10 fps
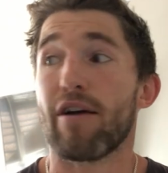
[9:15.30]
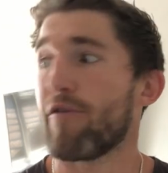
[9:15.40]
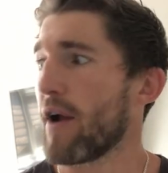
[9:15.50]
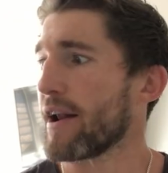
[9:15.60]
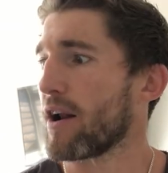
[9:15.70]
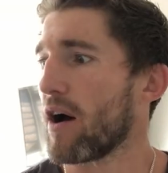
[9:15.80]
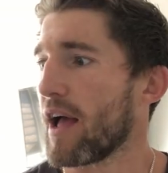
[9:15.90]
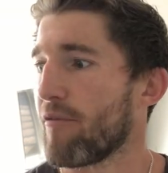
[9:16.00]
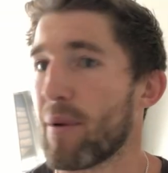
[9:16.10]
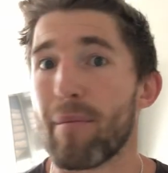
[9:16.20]
Fran and I
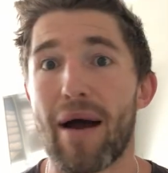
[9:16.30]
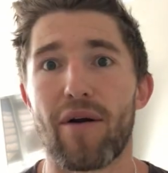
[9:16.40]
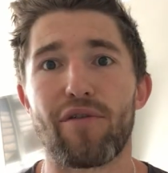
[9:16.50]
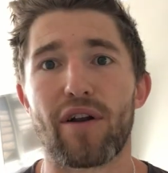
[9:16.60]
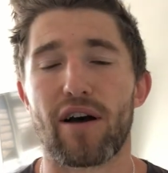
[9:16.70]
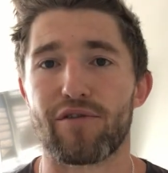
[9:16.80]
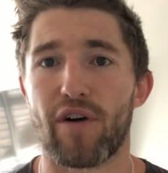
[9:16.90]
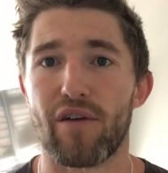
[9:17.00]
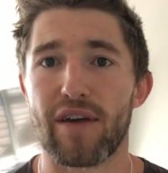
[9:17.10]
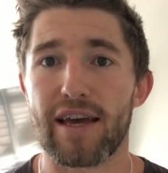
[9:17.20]
have been married for the last
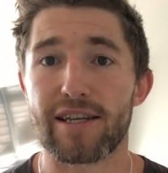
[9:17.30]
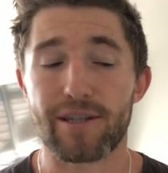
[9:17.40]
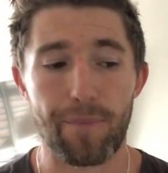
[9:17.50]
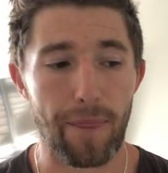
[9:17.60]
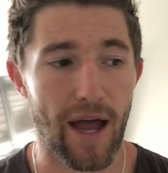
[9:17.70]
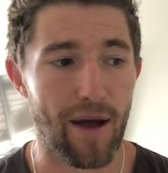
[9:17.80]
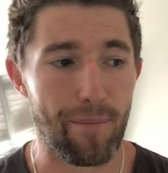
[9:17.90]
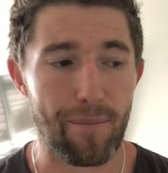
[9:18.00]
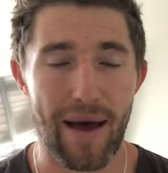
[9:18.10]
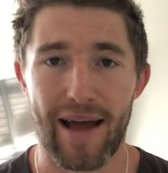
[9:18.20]
5 years,
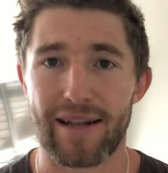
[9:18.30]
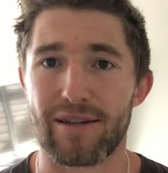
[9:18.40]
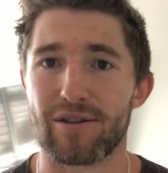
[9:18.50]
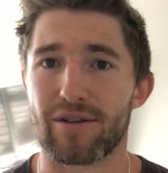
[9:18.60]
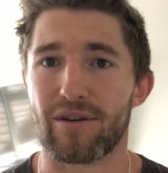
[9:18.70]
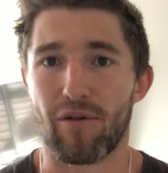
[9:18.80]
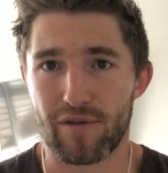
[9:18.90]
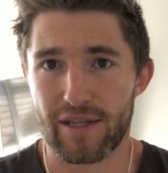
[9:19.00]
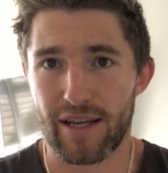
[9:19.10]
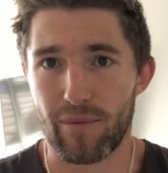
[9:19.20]
and
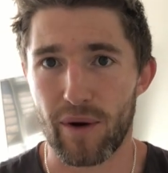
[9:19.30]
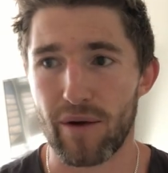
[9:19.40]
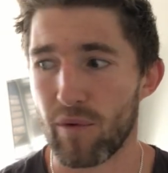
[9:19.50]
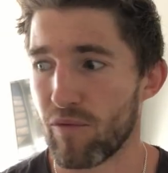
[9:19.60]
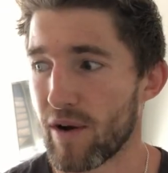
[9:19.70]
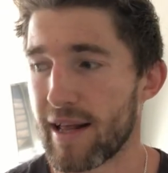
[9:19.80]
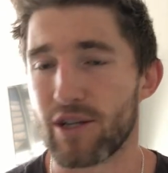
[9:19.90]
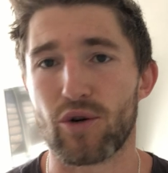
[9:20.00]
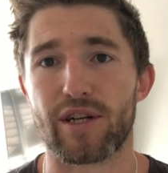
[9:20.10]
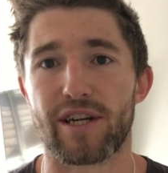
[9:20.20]
obviously we really
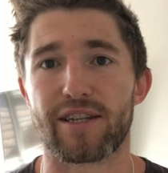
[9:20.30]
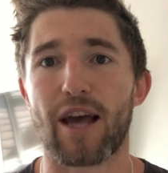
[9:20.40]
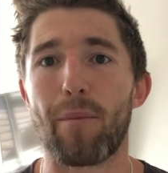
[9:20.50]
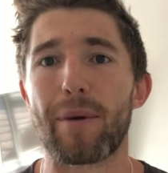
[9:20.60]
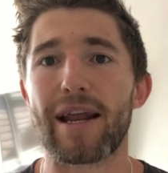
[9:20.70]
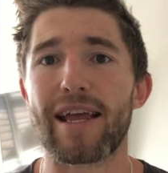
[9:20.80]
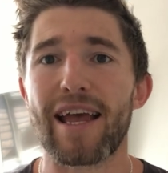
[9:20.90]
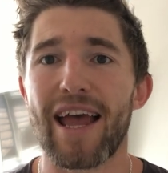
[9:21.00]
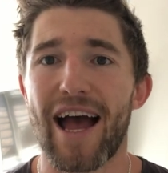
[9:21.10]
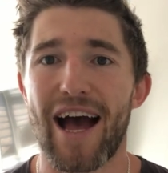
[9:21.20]
enjoy each other's
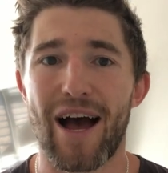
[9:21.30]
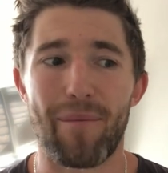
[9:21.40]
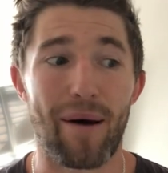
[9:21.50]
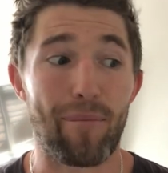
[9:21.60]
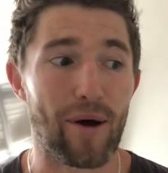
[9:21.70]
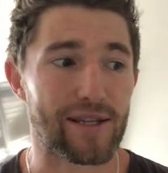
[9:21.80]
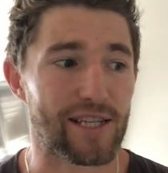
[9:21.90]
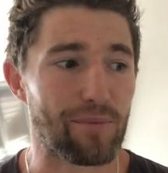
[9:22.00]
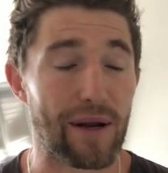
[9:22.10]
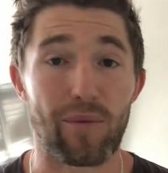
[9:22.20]
company, and
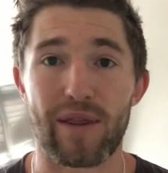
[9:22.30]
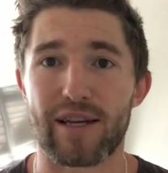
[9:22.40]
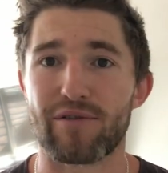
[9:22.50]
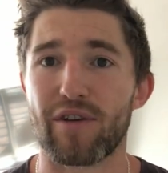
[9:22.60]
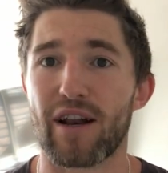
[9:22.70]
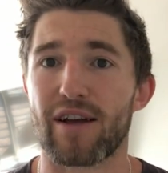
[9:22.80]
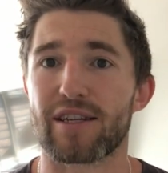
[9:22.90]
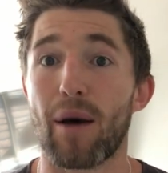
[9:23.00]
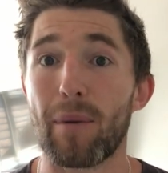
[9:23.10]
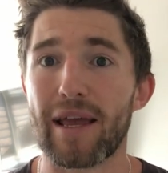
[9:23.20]
Bertie's been with us for the
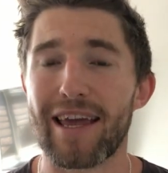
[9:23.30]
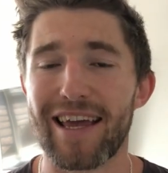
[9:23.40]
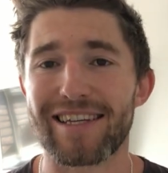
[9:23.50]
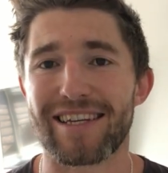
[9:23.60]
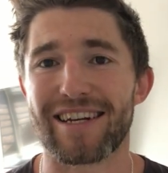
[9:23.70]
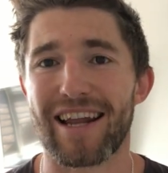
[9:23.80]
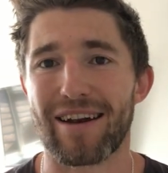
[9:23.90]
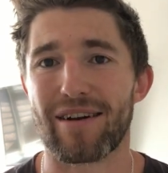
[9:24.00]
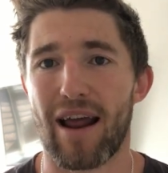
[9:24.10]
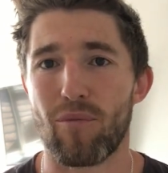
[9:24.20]
last couple of years,
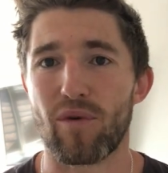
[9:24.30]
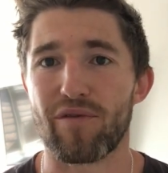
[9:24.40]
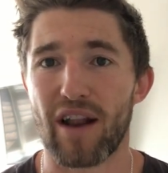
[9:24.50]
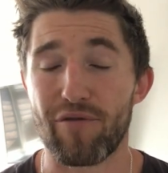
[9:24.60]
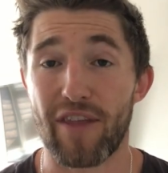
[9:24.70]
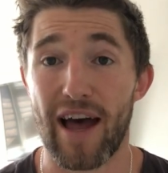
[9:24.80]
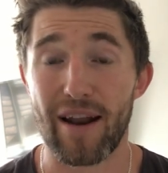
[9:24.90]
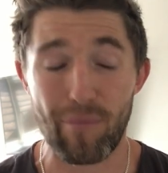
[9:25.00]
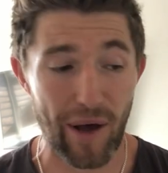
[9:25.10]
and we've loved that.